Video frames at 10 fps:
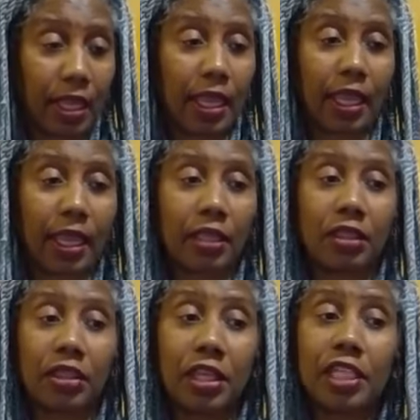
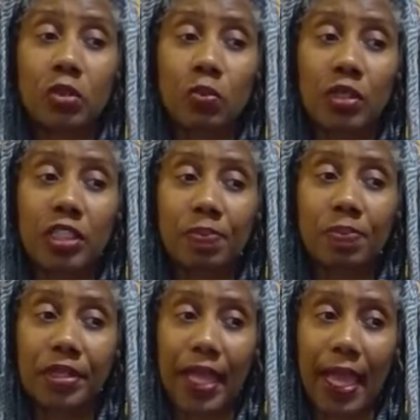And this was
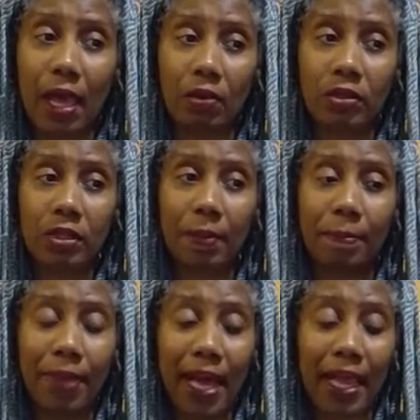put out
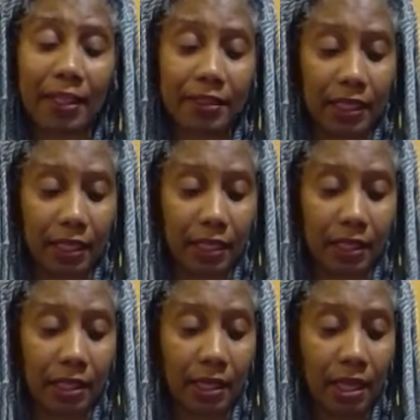by
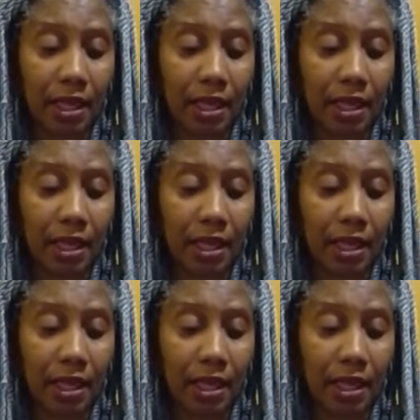the